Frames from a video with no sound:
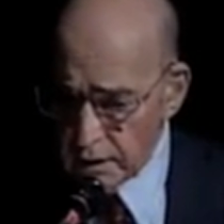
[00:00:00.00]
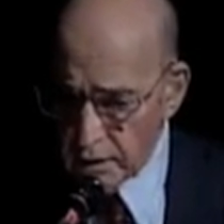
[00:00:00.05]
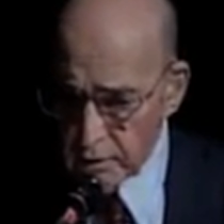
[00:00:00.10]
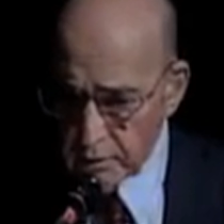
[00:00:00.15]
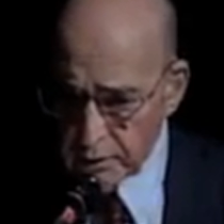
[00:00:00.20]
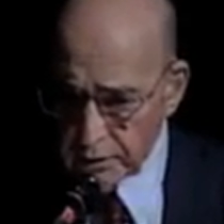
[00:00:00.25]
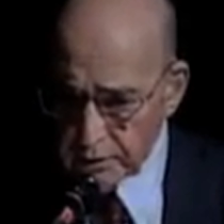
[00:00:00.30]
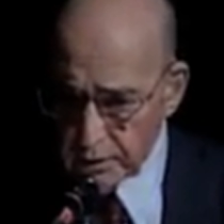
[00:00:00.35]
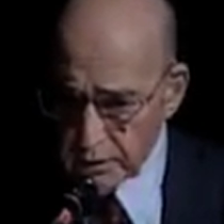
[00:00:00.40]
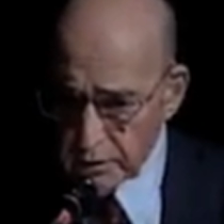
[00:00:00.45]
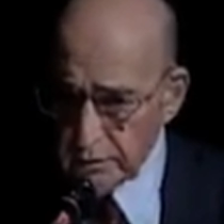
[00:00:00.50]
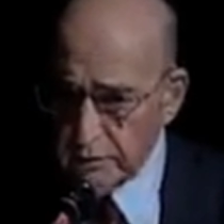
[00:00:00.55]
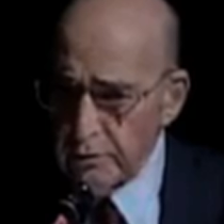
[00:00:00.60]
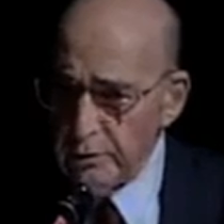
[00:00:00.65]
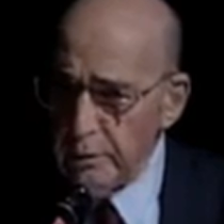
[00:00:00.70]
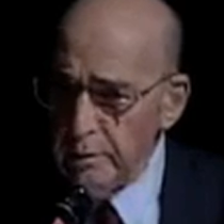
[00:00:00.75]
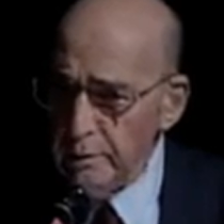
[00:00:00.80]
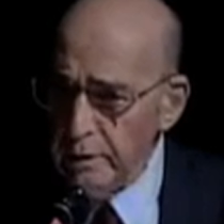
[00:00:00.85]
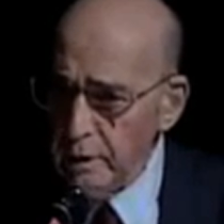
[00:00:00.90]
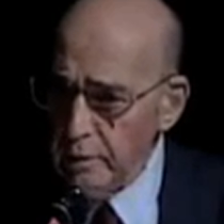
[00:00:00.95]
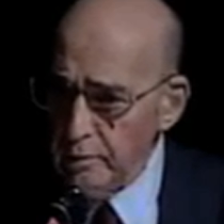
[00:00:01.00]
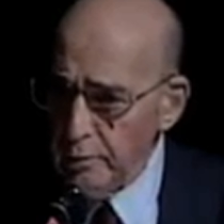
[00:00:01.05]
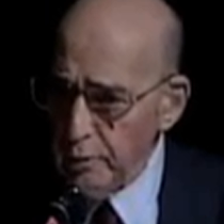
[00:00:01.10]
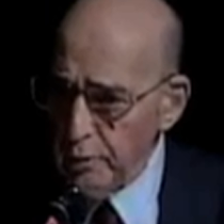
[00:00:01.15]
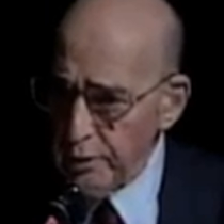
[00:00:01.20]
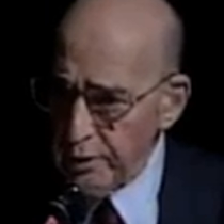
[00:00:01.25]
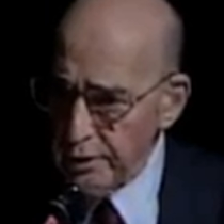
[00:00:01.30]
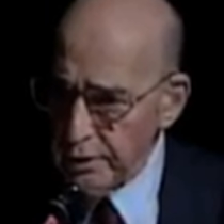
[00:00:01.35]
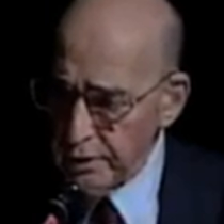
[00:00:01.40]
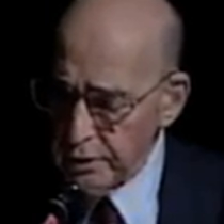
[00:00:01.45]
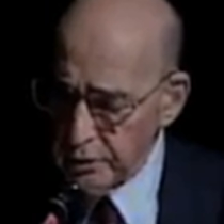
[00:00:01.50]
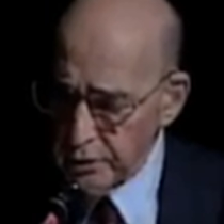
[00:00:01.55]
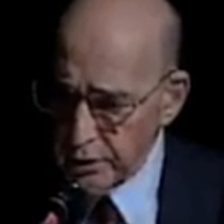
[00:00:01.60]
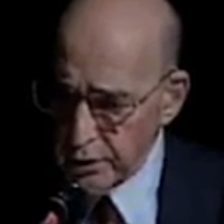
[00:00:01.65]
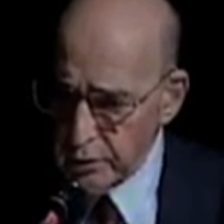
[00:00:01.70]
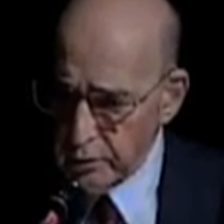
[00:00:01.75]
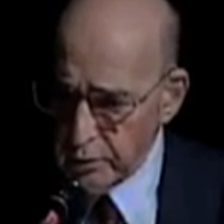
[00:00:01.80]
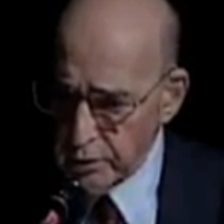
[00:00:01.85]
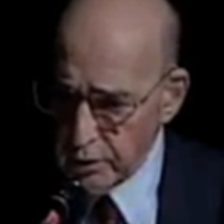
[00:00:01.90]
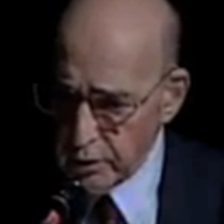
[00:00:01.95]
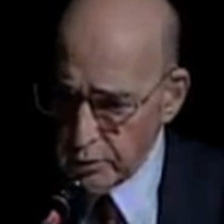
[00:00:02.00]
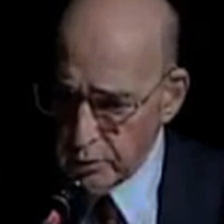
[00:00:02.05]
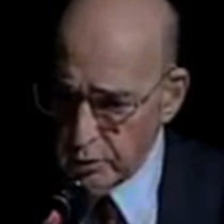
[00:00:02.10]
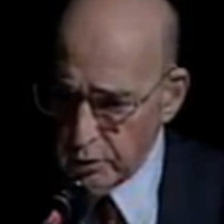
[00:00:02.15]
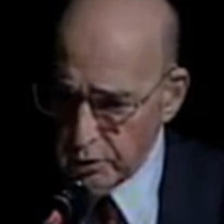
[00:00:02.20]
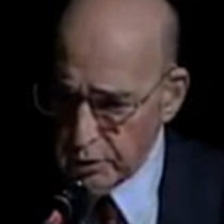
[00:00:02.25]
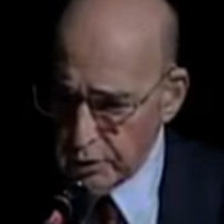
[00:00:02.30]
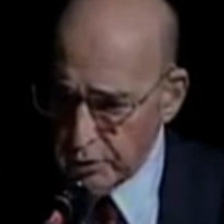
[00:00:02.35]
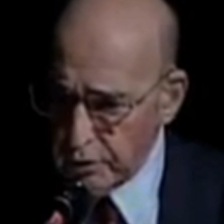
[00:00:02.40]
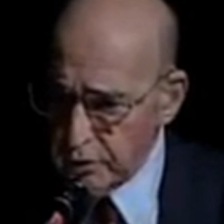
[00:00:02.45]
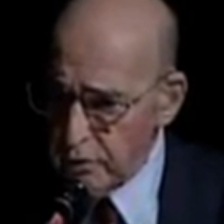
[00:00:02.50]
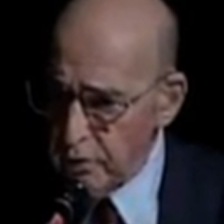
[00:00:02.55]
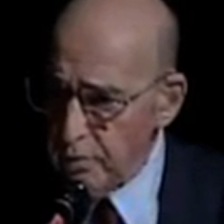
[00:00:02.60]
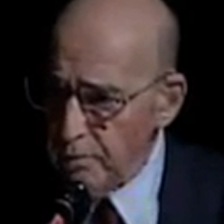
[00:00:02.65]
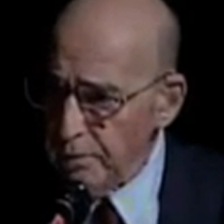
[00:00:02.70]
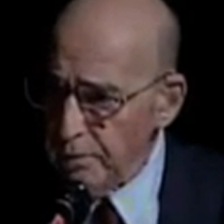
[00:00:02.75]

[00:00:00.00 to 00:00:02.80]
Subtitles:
was extremely important during World War II.